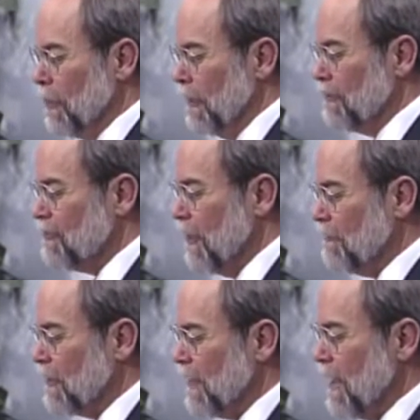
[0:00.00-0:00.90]
called
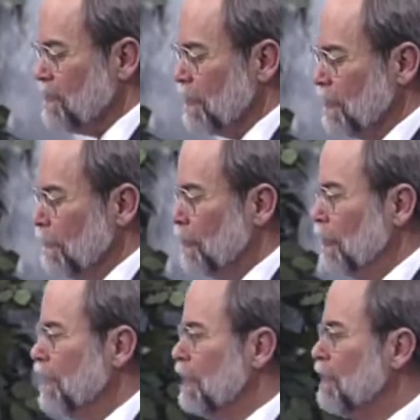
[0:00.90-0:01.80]
himself a classic
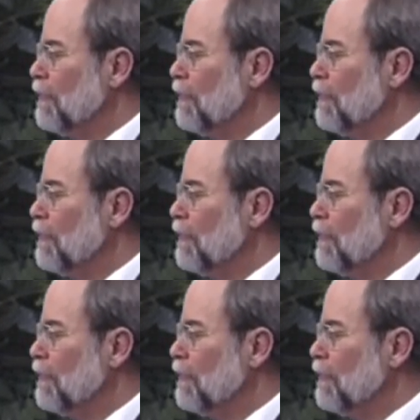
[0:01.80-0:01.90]
liberal, and there,